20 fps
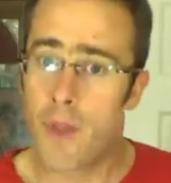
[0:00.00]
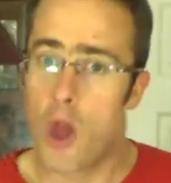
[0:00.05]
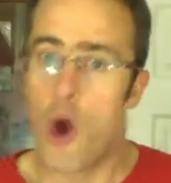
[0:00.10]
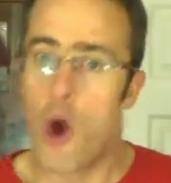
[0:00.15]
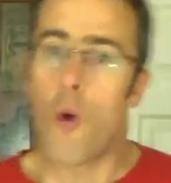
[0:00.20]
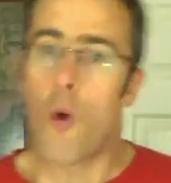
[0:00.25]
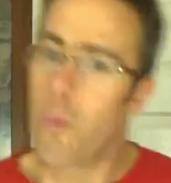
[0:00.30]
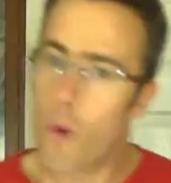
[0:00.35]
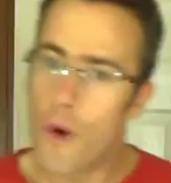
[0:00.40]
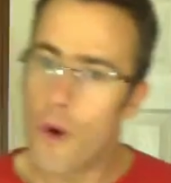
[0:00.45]

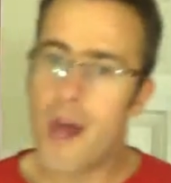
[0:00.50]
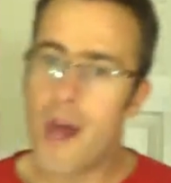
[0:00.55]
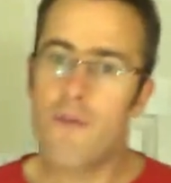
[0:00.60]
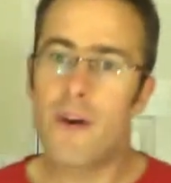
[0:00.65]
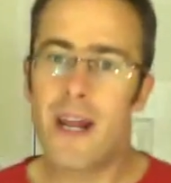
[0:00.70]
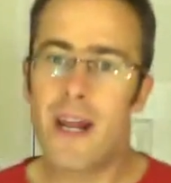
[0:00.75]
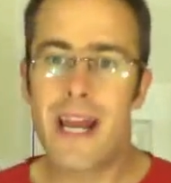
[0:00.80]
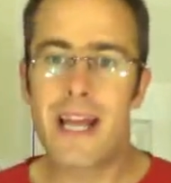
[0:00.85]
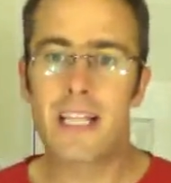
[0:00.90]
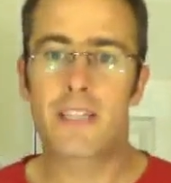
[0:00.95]
whatever
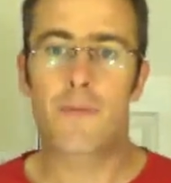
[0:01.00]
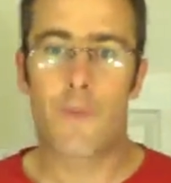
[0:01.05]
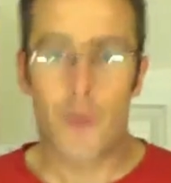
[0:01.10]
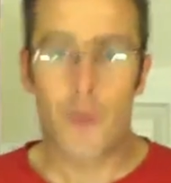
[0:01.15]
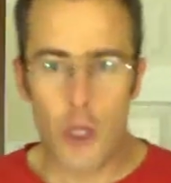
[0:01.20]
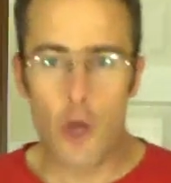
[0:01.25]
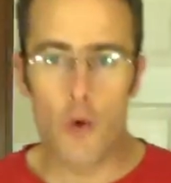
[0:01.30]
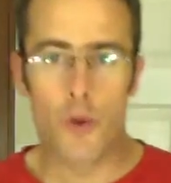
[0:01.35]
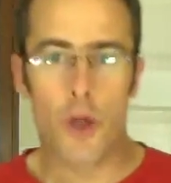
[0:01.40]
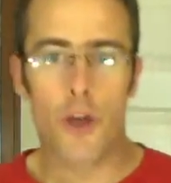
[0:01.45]
it is for
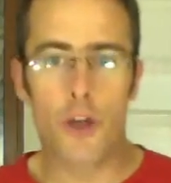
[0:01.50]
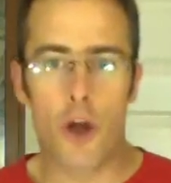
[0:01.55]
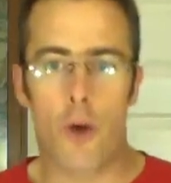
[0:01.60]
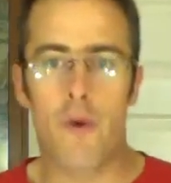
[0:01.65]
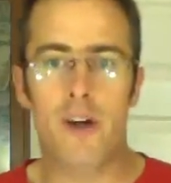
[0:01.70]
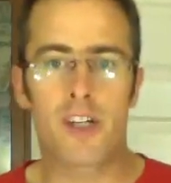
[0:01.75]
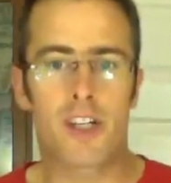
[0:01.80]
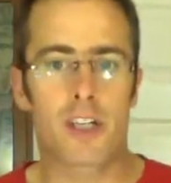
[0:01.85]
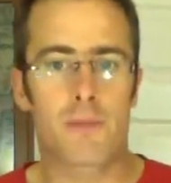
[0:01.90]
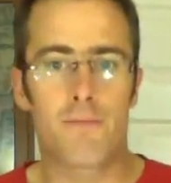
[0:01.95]
you that
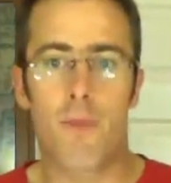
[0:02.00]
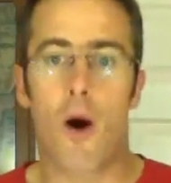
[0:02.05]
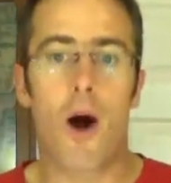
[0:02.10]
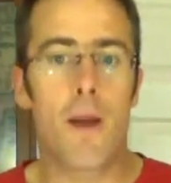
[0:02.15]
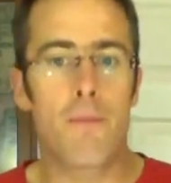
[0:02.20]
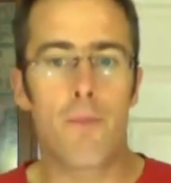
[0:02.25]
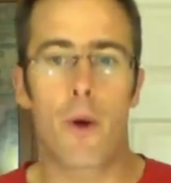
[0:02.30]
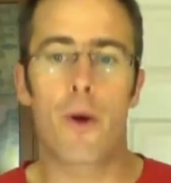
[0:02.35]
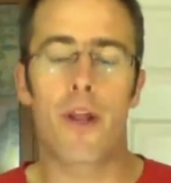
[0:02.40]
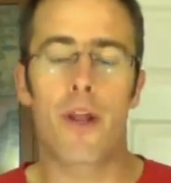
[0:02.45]
nourishes mind,
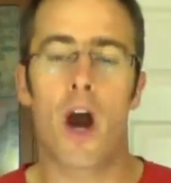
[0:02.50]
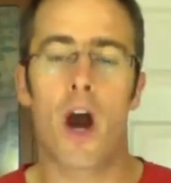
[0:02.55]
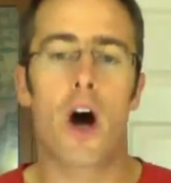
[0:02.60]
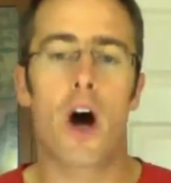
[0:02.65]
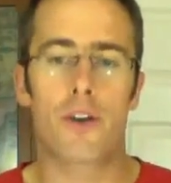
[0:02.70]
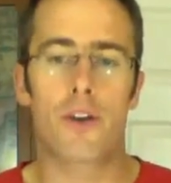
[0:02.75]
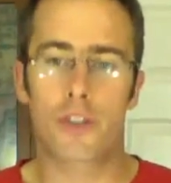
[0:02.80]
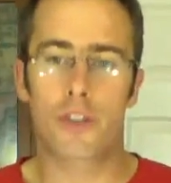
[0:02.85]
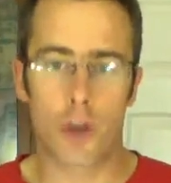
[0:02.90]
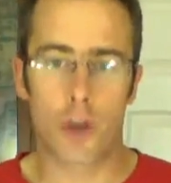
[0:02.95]
body, heart,
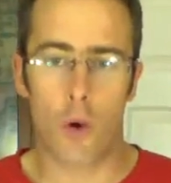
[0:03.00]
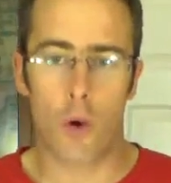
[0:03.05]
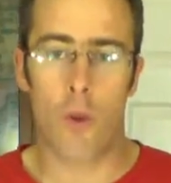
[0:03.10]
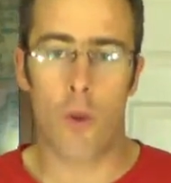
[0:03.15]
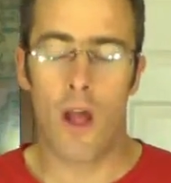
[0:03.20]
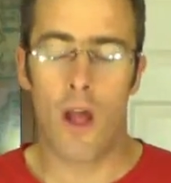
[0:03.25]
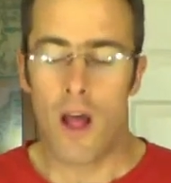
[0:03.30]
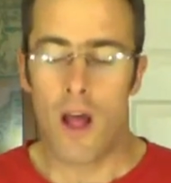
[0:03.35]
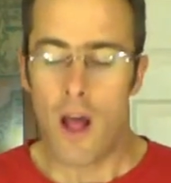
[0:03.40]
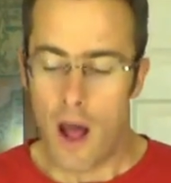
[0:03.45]
and soul,
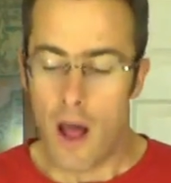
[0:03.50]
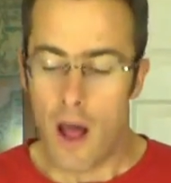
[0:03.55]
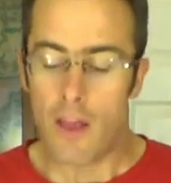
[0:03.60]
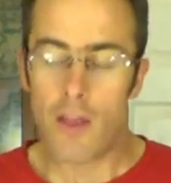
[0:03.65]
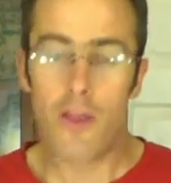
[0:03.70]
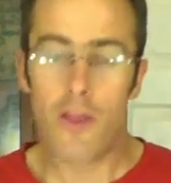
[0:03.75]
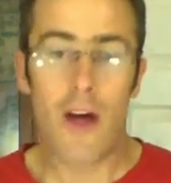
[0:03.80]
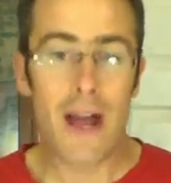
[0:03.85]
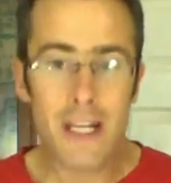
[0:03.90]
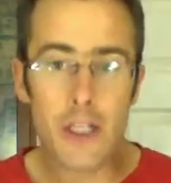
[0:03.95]

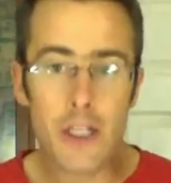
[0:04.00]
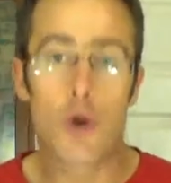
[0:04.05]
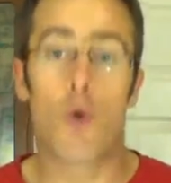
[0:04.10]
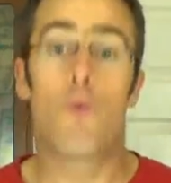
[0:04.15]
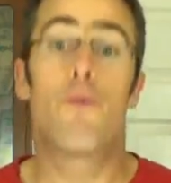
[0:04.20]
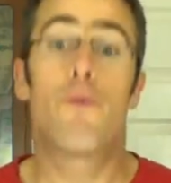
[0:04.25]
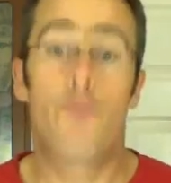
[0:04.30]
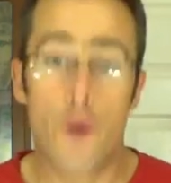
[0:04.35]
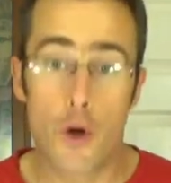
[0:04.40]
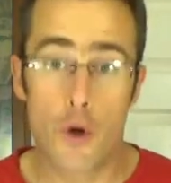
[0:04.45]
that is your
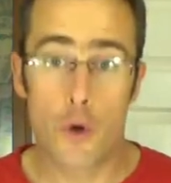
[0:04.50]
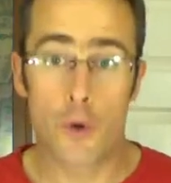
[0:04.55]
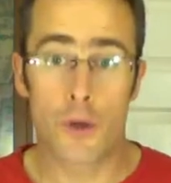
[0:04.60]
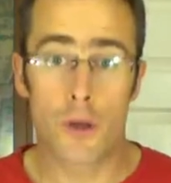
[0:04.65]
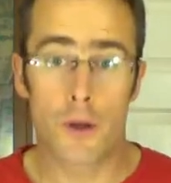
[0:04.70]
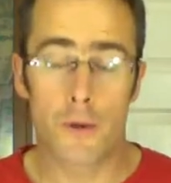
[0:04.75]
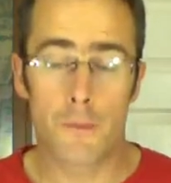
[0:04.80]
food.